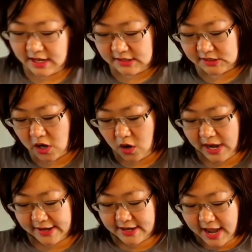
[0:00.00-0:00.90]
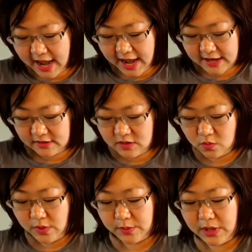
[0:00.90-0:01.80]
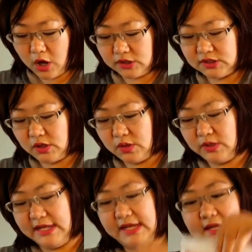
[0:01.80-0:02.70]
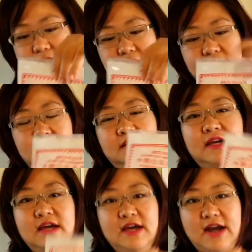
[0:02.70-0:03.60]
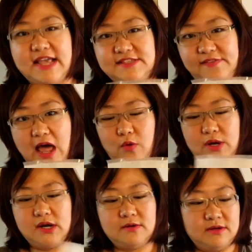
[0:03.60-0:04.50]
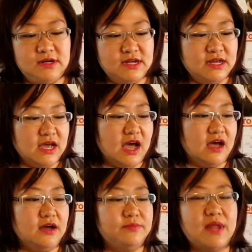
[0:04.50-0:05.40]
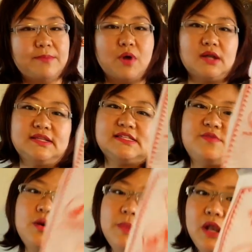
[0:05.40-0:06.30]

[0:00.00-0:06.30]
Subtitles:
So, and then we will also need rice flour. I bought this from a